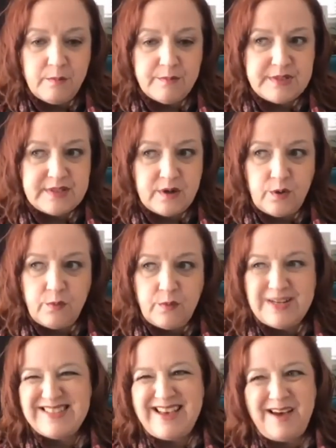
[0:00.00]
So what
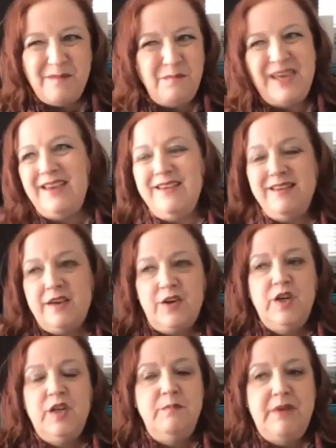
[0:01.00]
does that mean? It
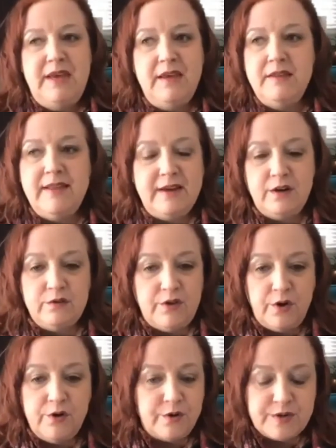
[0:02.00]
could mean that your
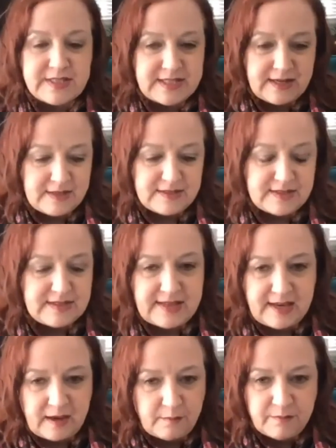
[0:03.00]
logo stays the
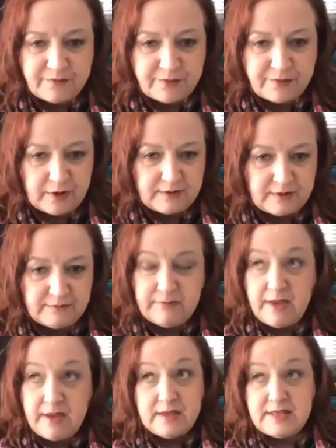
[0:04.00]
same for
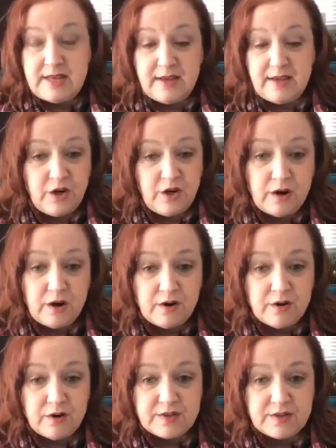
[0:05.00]
10
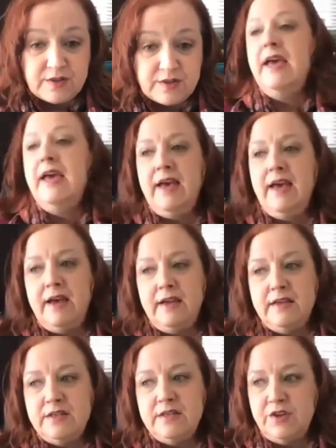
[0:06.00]
years
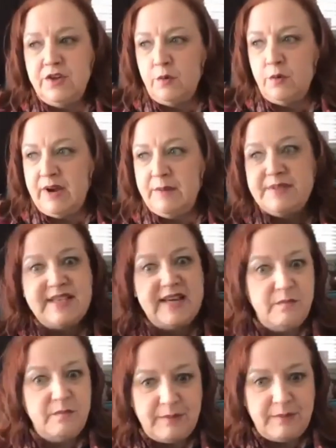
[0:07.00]
and your
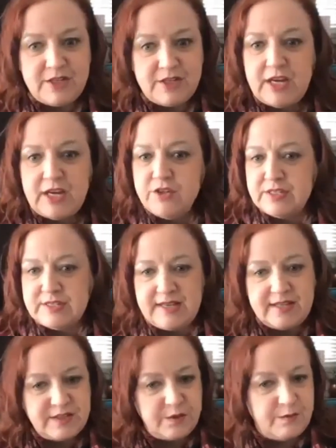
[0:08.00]
website maybe changes,
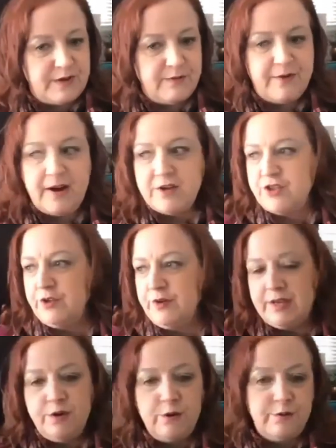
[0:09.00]
gets a refresh, you
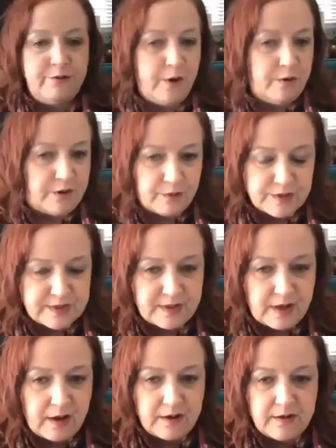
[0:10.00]
get new photos
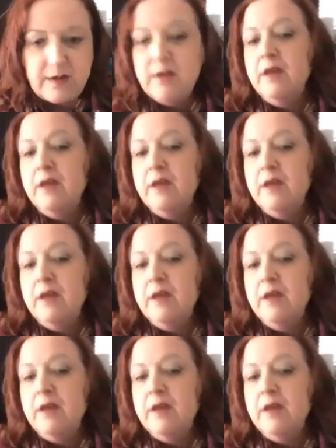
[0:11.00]
done.